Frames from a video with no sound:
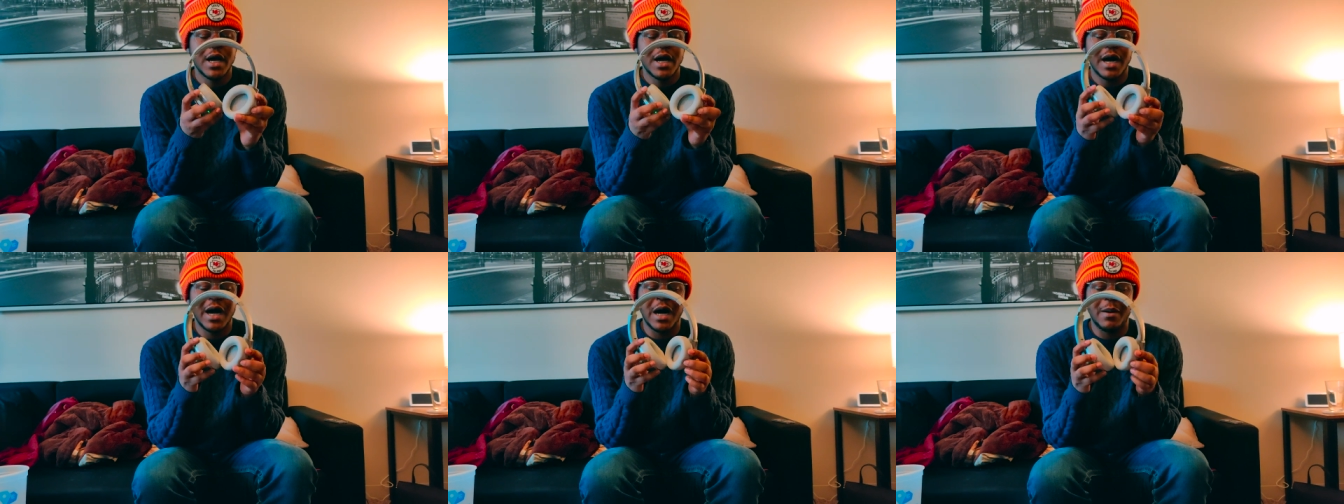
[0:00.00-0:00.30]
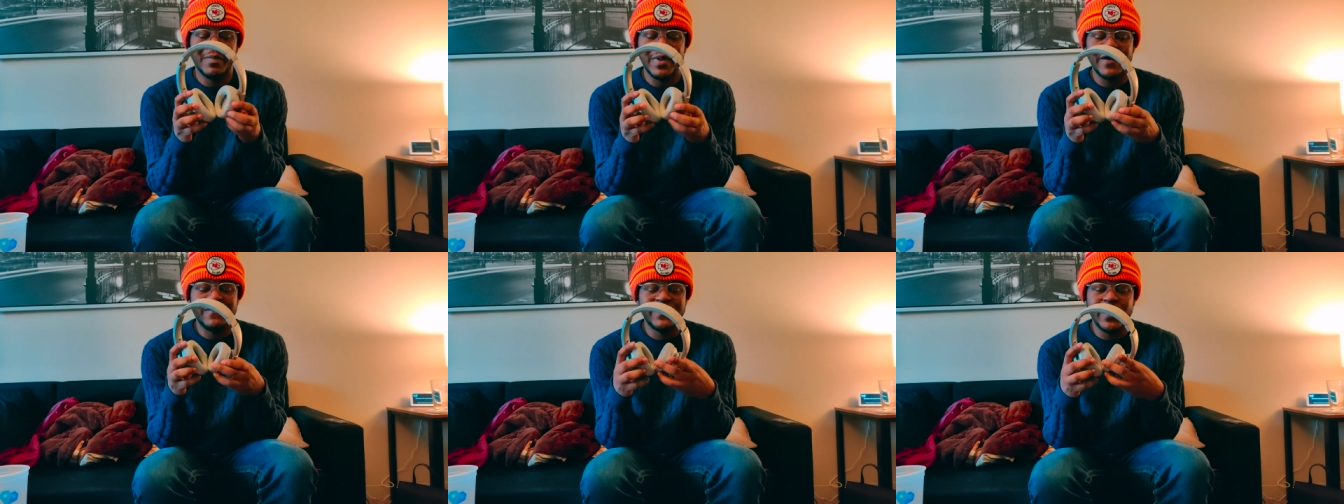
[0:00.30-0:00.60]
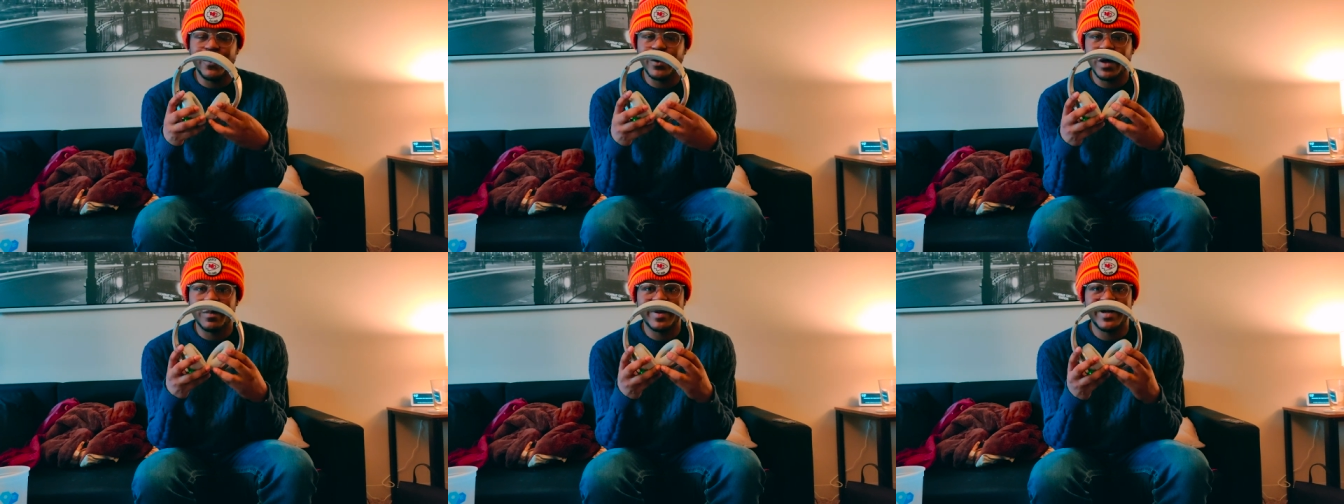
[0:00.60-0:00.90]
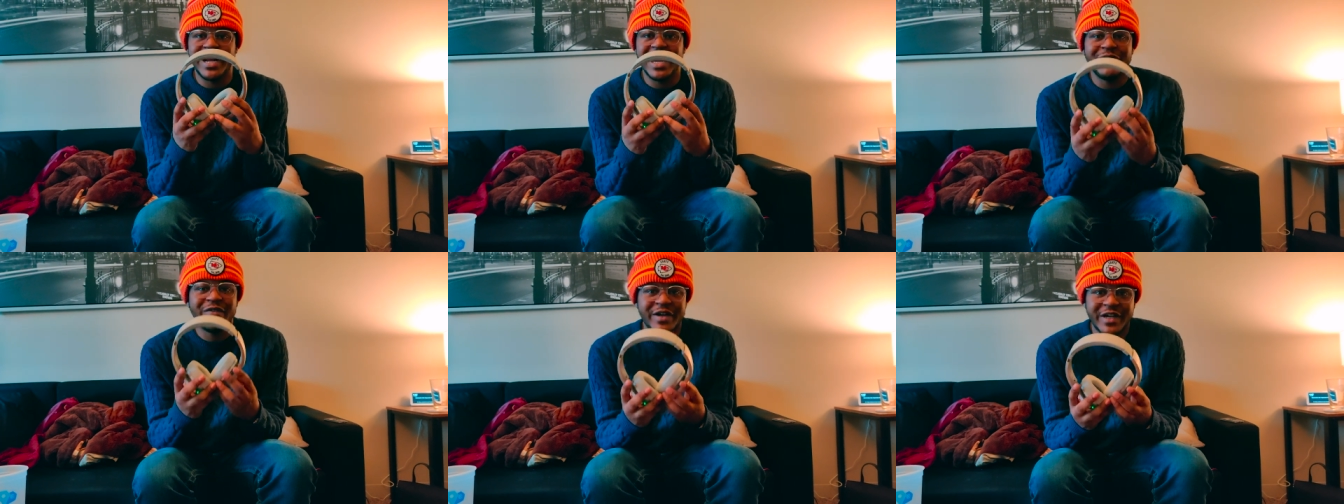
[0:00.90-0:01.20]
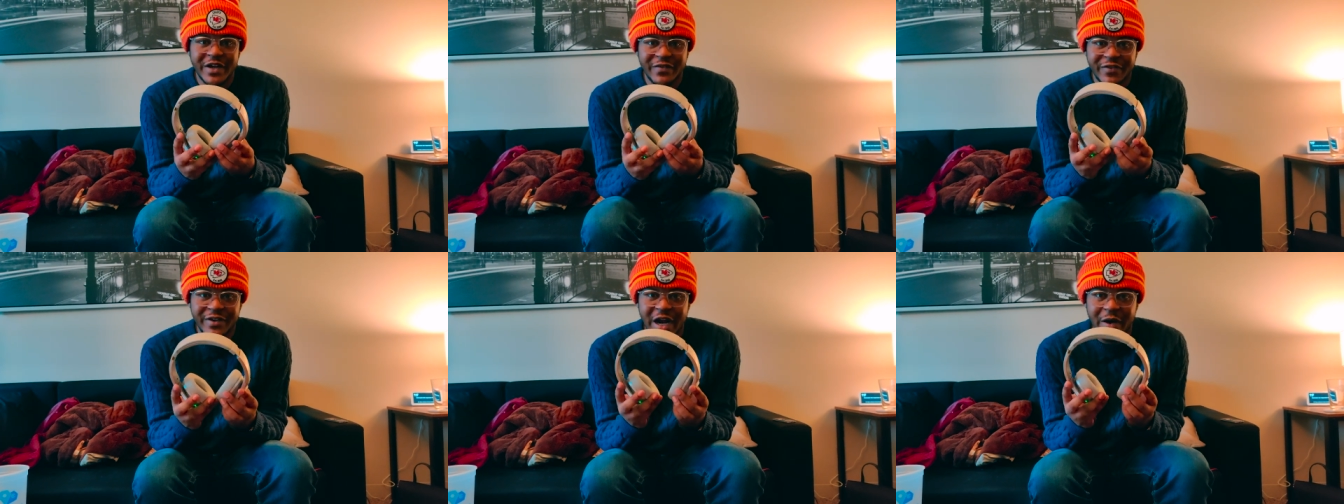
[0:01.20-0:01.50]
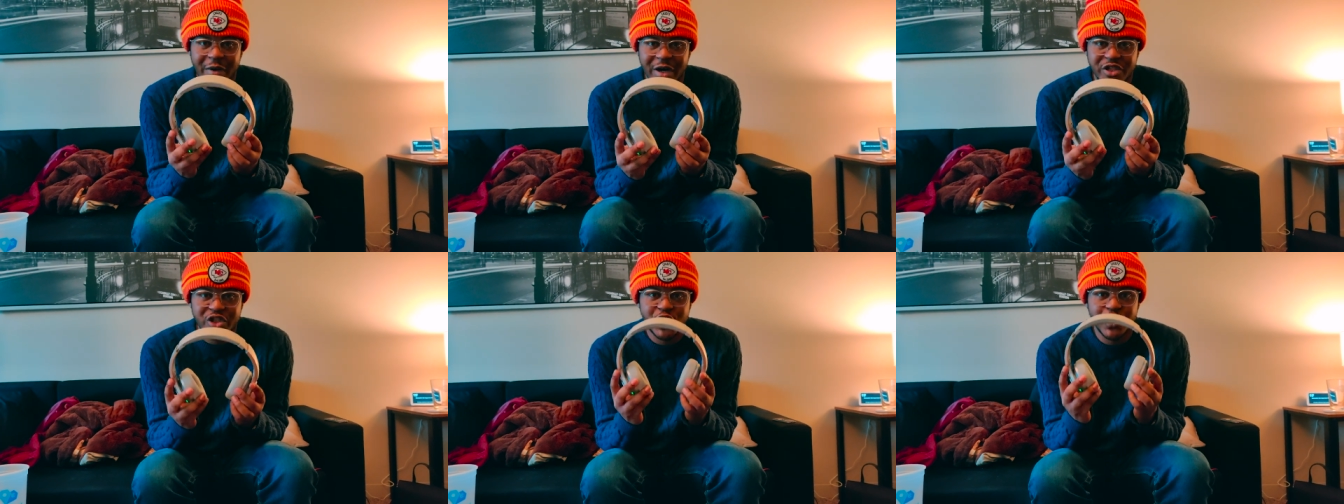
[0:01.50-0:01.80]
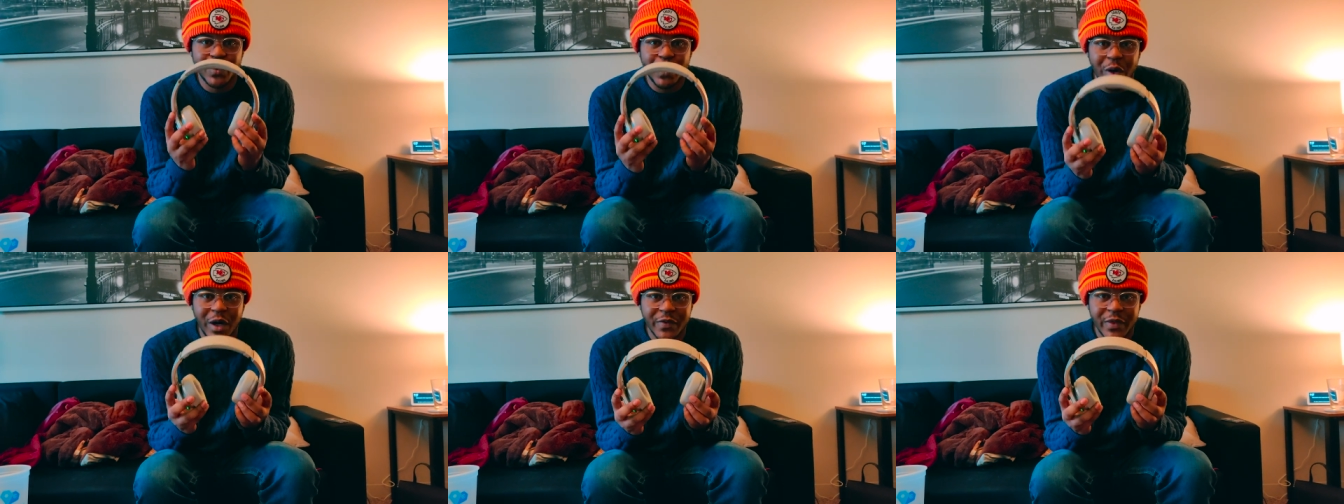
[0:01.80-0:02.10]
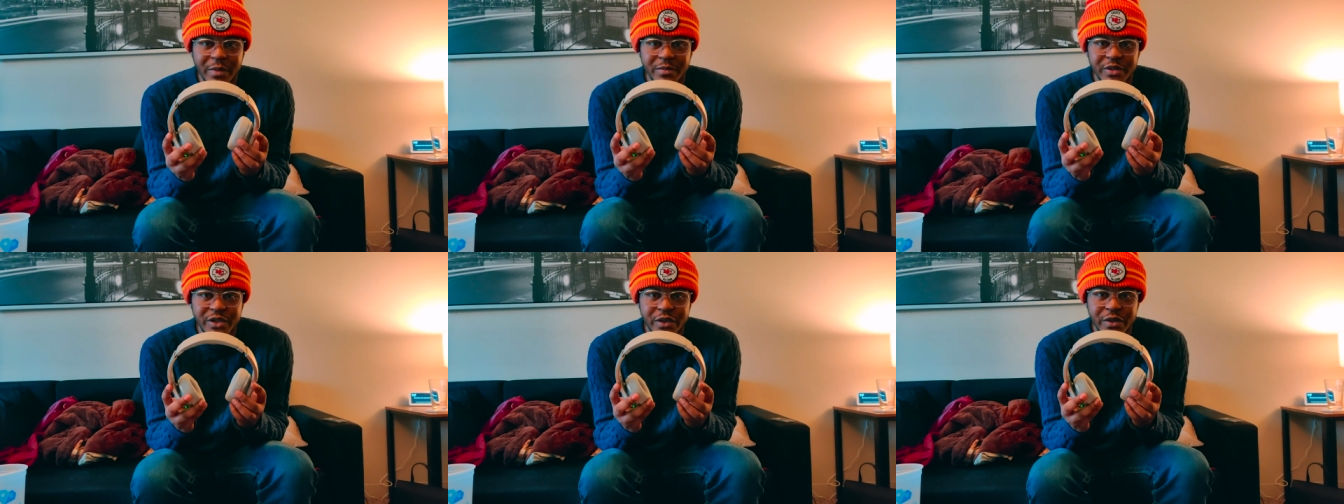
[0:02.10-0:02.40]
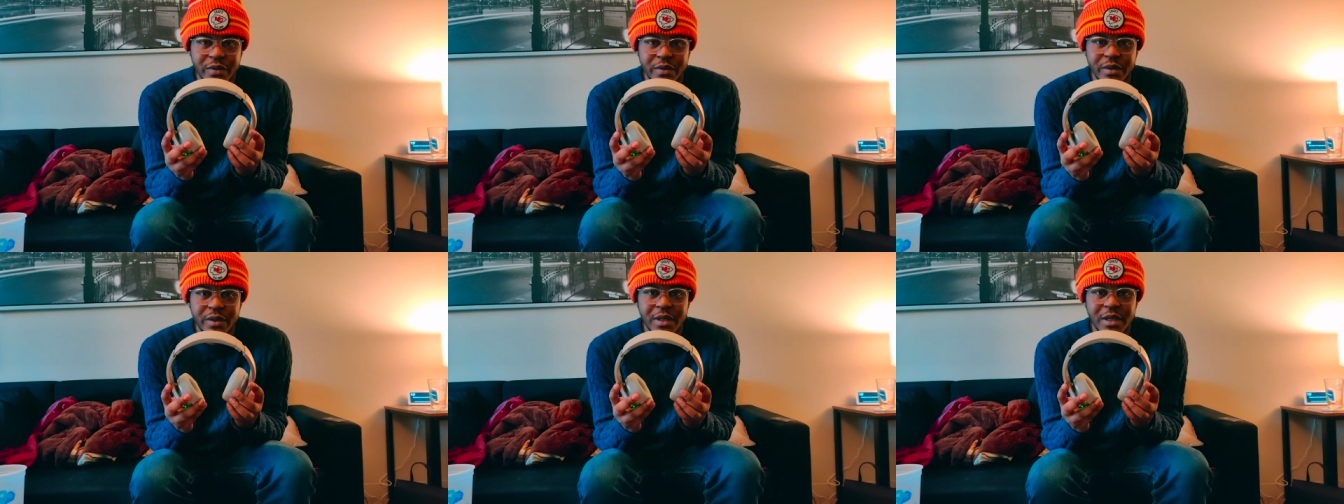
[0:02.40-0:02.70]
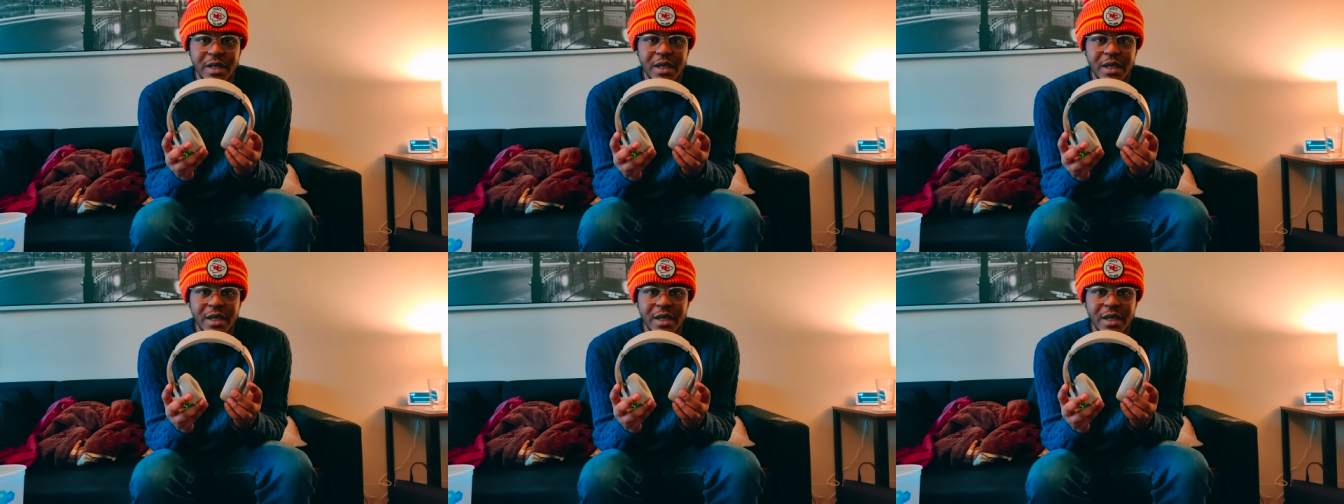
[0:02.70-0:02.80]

Um, they fold up in every different direction you want them to.